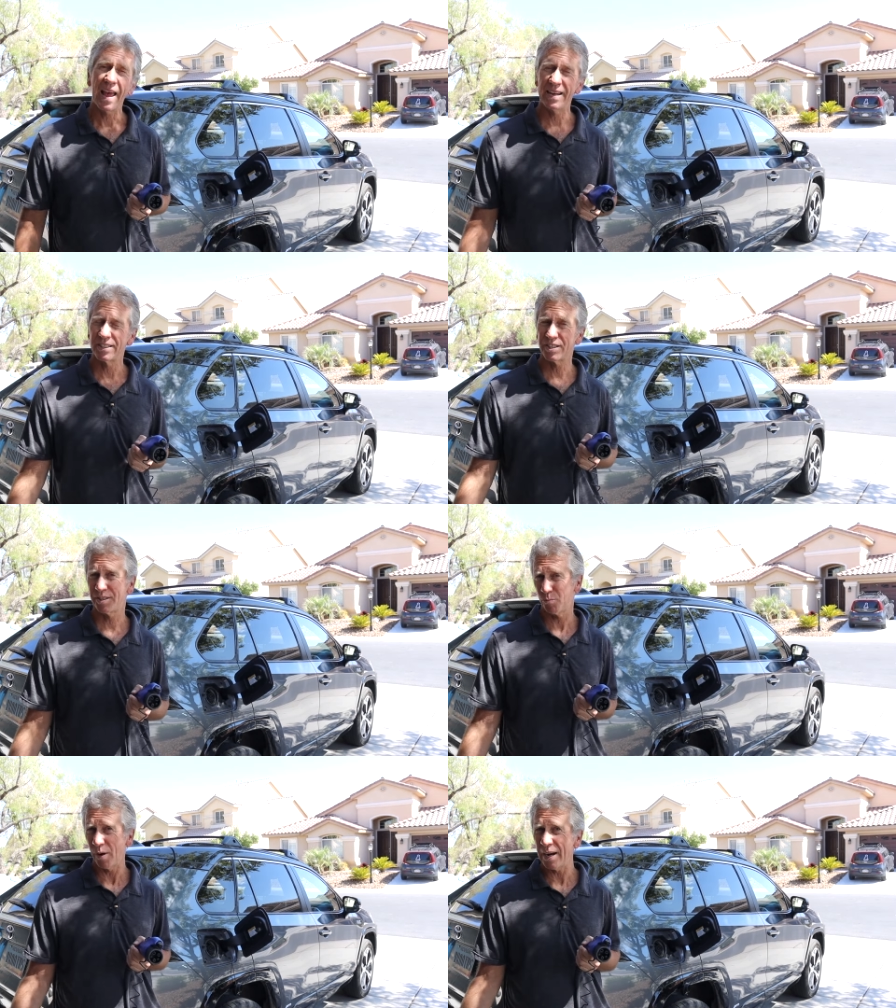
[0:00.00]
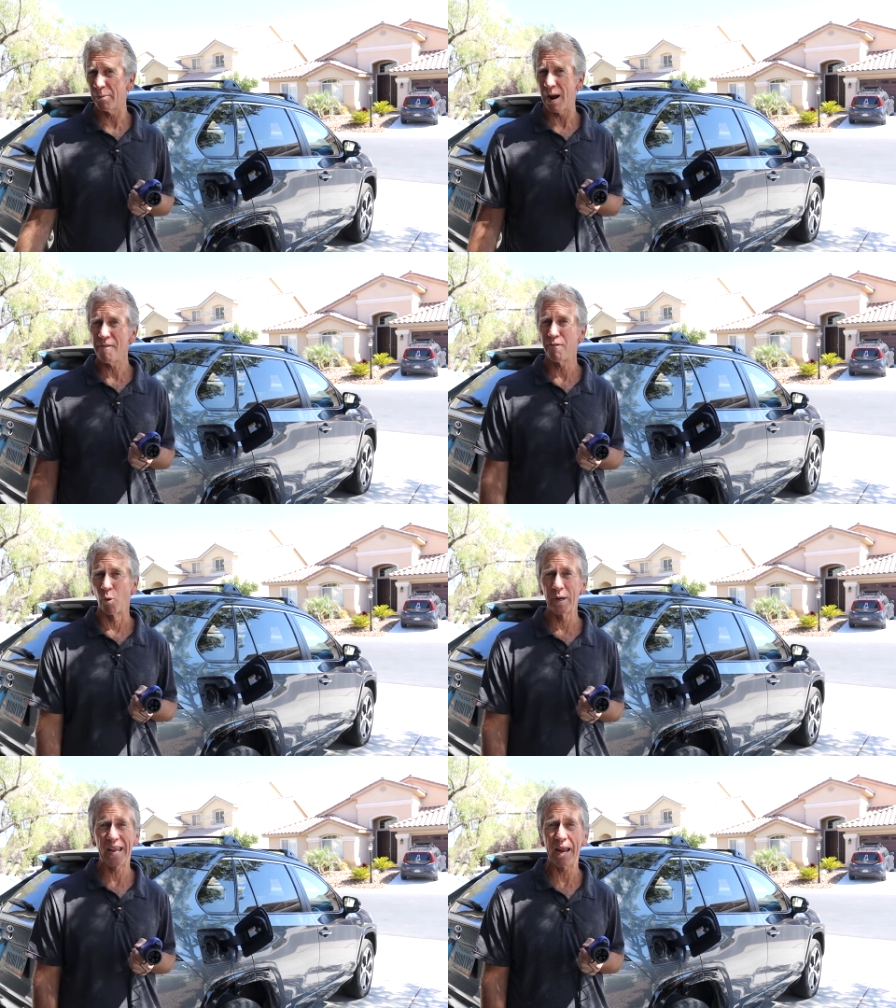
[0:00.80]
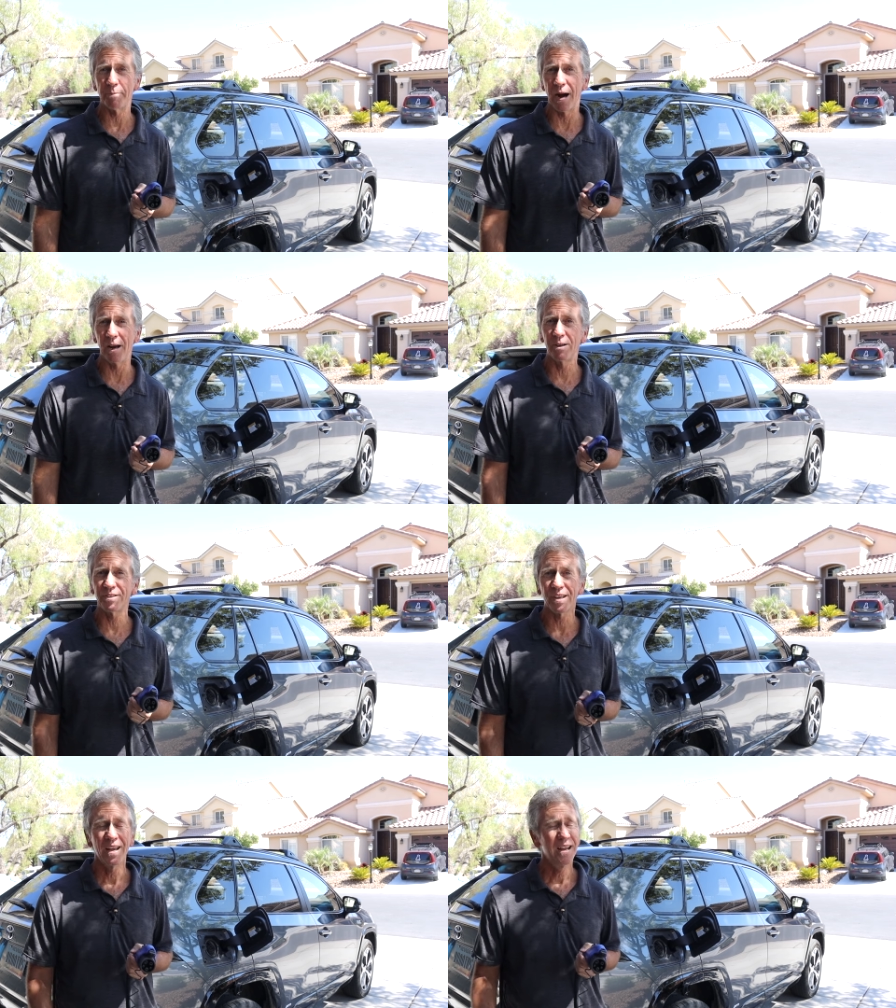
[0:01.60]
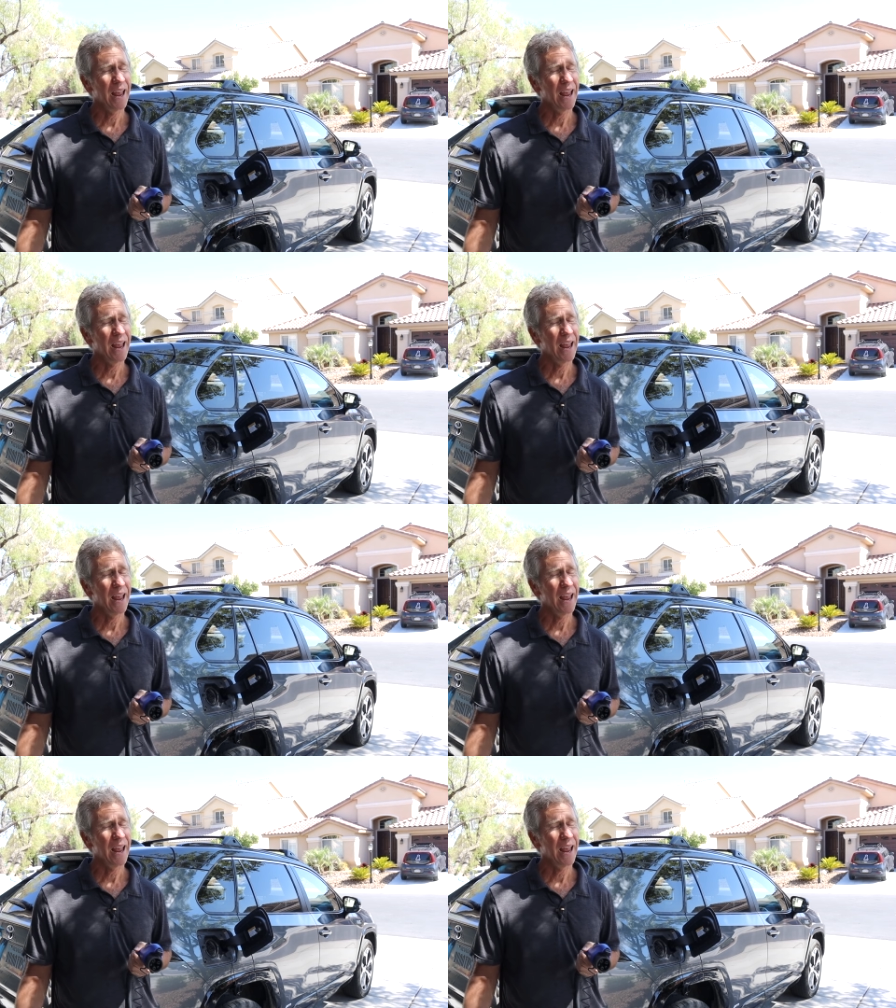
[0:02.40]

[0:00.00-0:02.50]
and it's right around 48 miles,